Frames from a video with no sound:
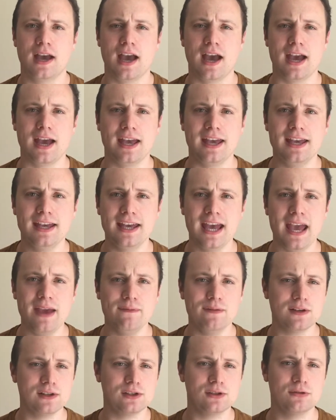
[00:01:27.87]
He gave
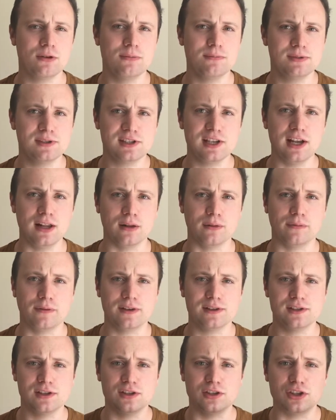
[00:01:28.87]
it to himself.
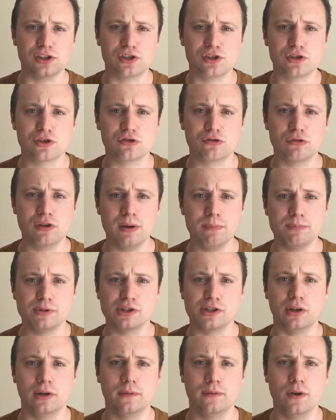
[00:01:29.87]
It's a
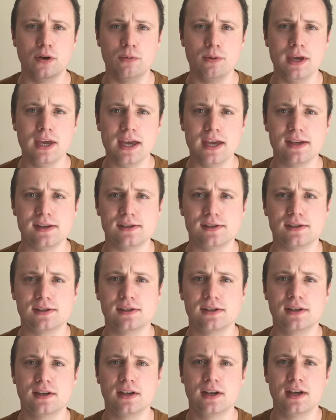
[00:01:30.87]
description of who he
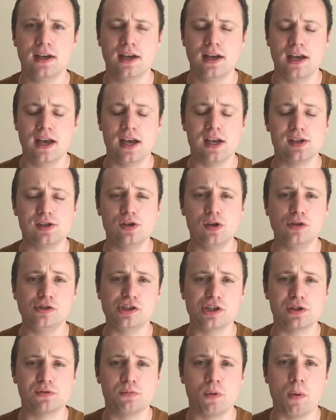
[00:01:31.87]
is. It's not
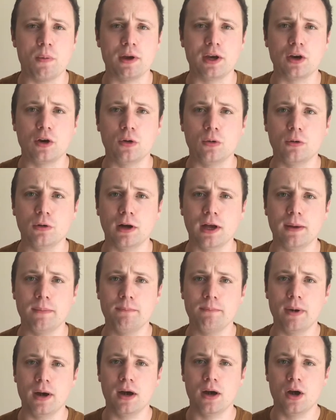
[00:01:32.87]
just what we call him,
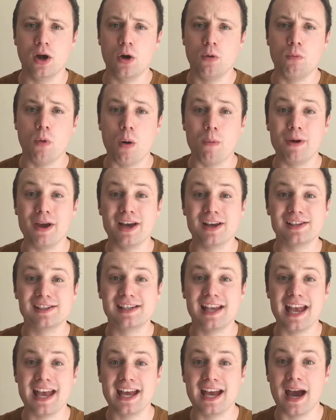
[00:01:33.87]
but what we are
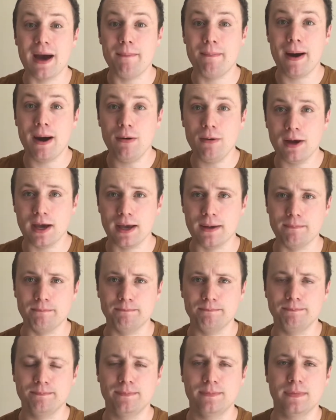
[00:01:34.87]
saying about him.
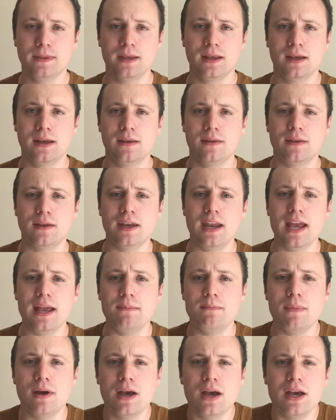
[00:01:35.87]
The
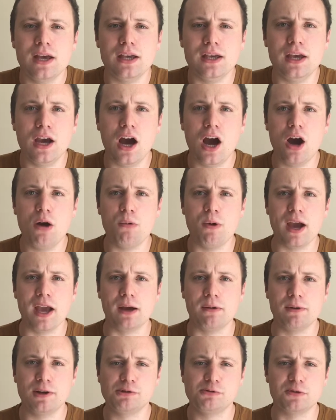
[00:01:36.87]
name Yahweh,
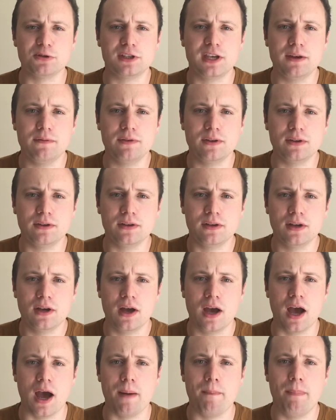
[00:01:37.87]
which was given
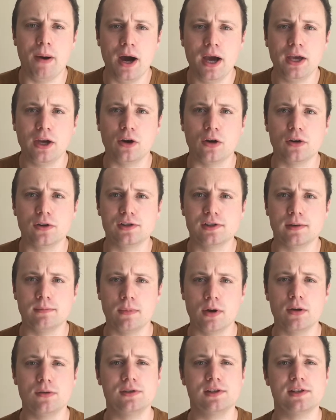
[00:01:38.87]
by God to
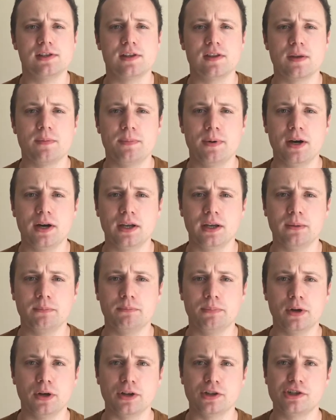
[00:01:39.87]
Moses at the burning
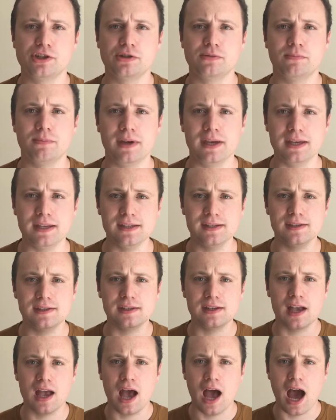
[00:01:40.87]
bush,
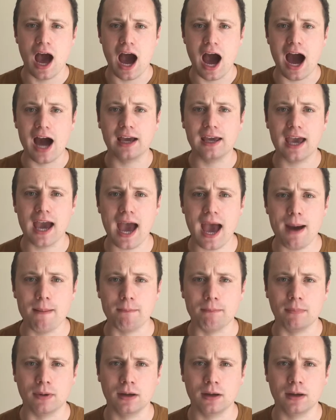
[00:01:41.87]
means I am.